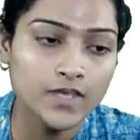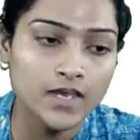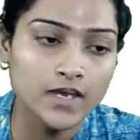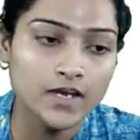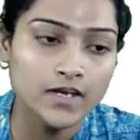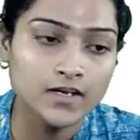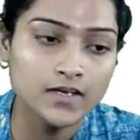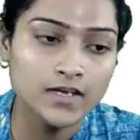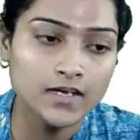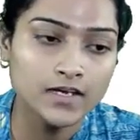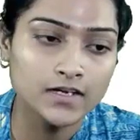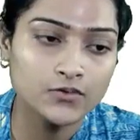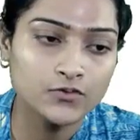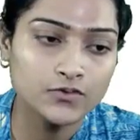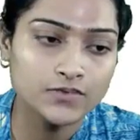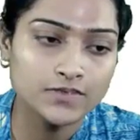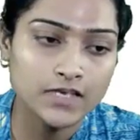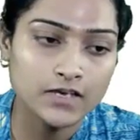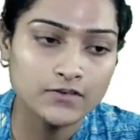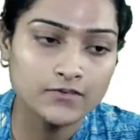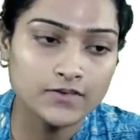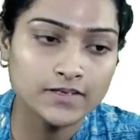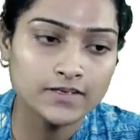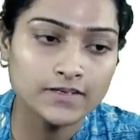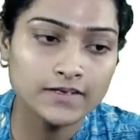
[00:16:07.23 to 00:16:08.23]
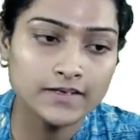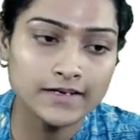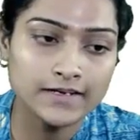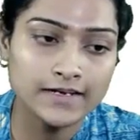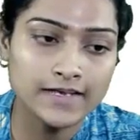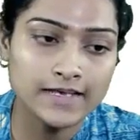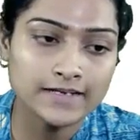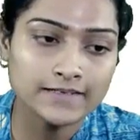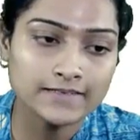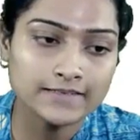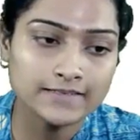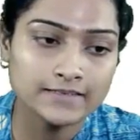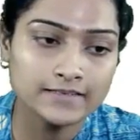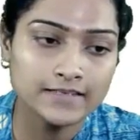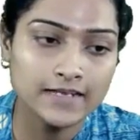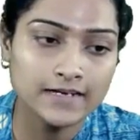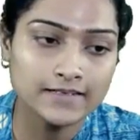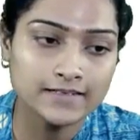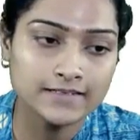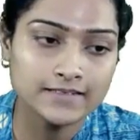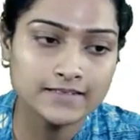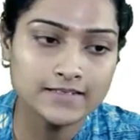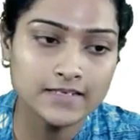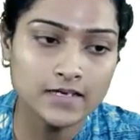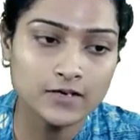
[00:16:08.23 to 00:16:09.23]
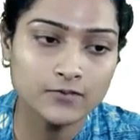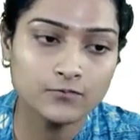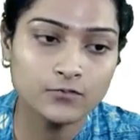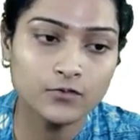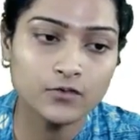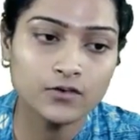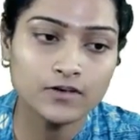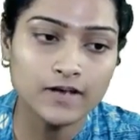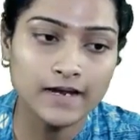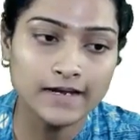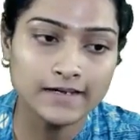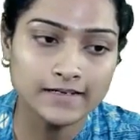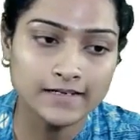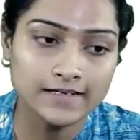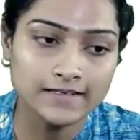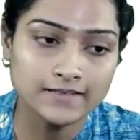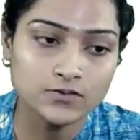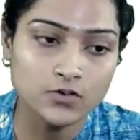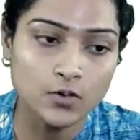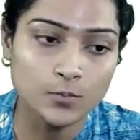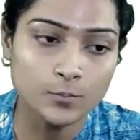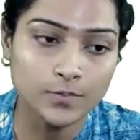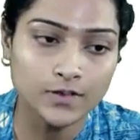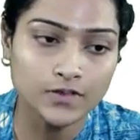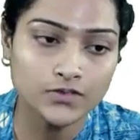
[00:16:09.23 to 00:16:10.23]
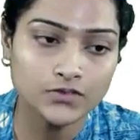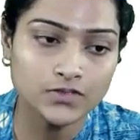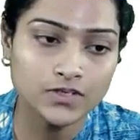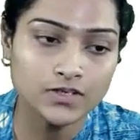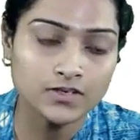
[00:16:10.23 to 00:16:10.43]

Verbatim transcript: T2 is having read X. Let us check for write X operation.